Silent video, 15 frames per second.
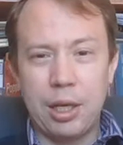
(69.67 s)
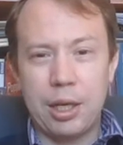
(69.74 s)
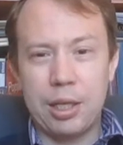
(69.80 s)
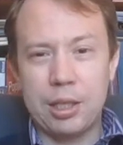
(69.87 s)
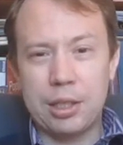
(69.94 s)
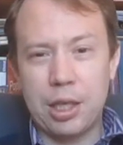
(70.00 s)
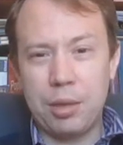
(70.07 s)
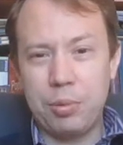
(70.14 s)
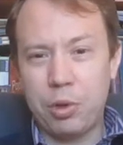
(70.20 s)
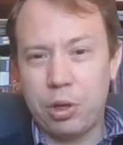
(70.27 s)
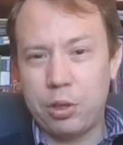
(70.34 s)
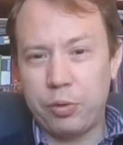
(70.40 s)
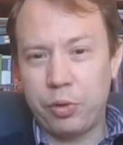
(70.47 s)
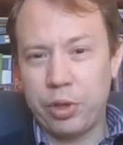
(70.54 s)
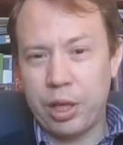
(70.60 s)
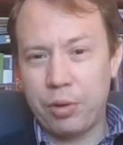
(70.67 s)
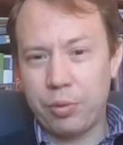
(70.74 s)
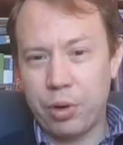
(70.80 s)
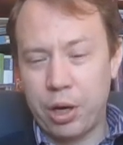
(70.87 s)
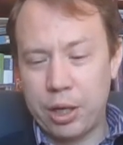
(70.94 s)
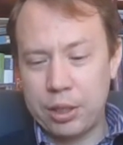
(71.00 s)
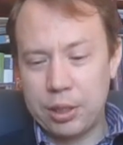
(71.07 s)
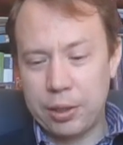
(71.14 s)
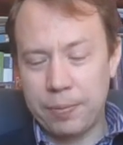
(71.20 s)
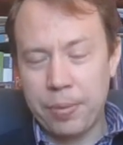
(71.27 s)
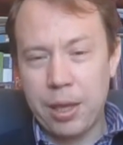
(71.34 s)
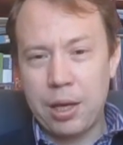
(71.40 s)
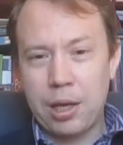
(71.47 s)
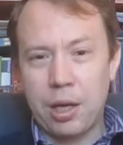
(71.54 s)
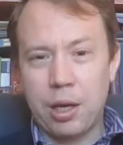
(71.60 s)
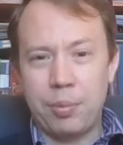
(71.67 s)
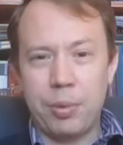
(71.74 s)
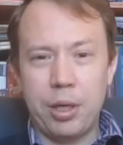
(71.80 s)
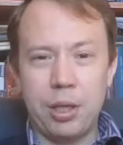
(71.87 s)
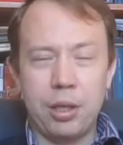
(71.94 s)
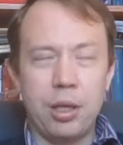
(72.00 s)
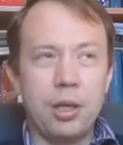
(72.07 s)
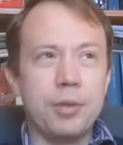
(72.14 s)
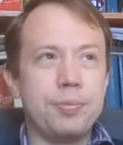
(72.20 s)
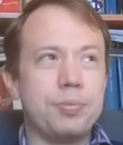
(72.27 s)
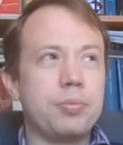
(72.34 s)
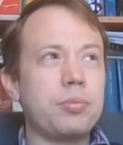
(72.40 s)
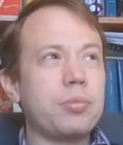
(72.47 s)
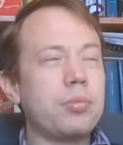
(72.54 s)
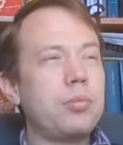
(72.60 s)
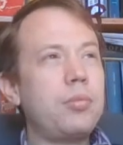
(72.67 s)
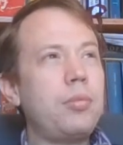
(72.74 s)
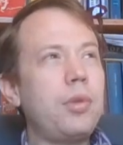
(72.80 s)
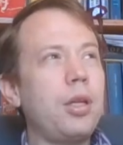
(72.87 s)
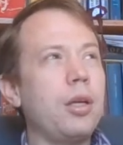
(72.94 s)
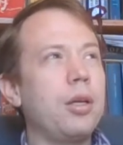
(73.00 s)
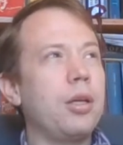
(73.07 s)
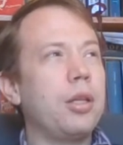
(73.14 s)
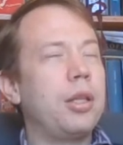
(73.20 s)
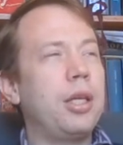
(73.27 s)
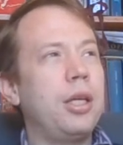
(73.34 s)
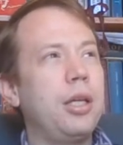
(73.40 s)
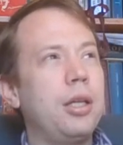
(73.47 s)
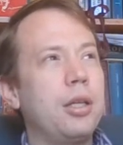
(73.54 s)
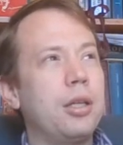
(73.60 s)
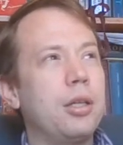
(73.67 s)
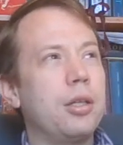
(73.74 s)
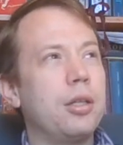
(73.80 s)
And the same goes for their writing. I mean, the